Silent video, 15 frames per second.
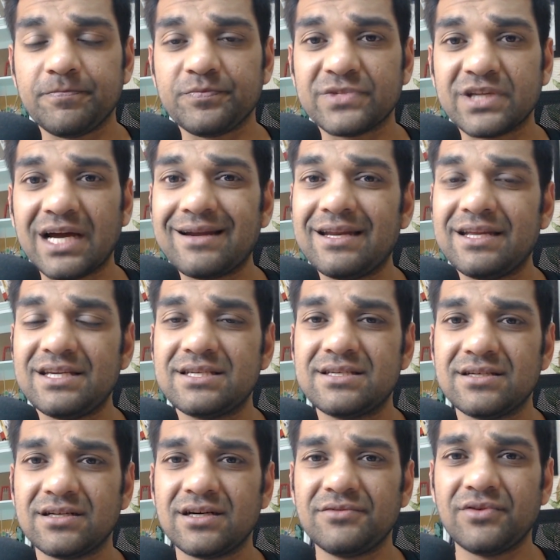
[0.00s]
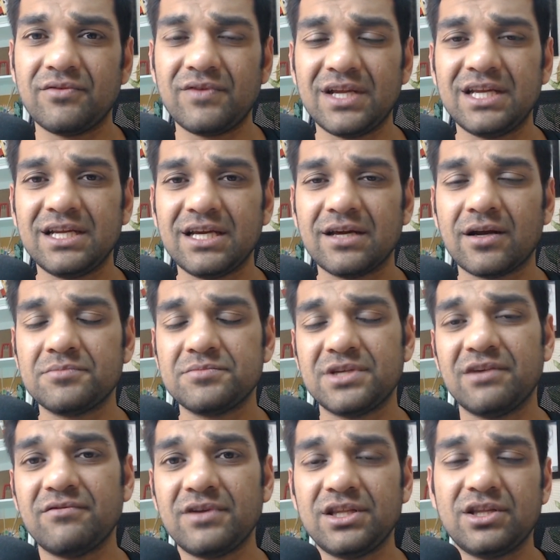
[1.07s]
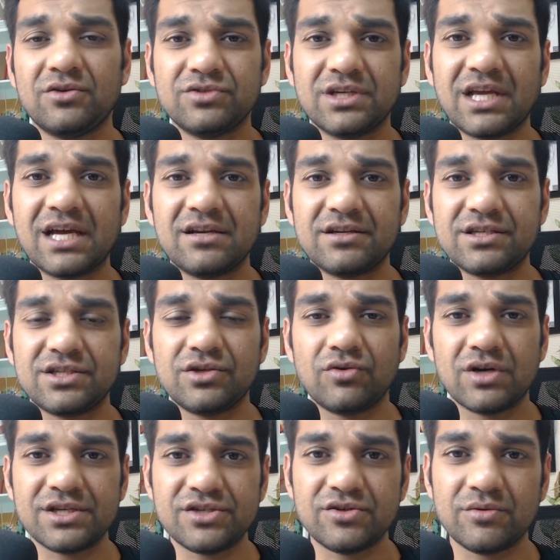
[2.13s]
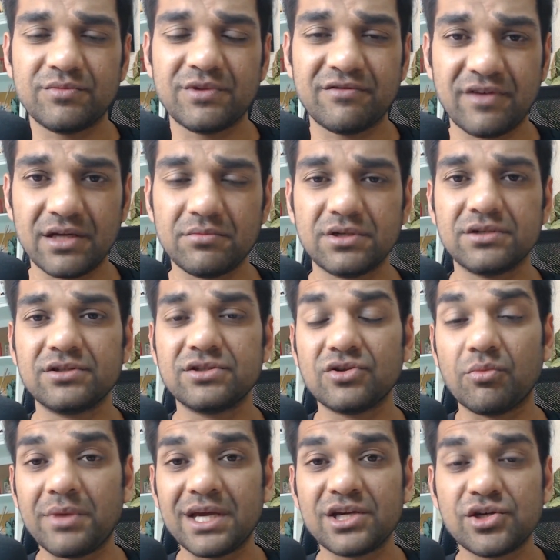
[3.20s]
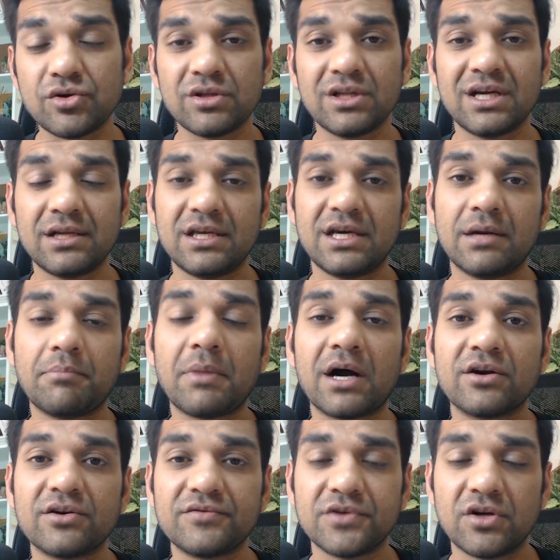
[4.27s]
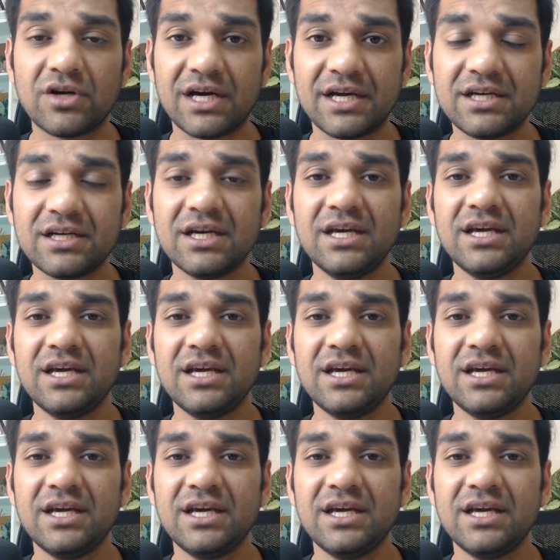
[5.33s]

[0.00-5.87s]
at least 15 grams every 1000 calories you consume the fiber. So make sure that they are part of your diet.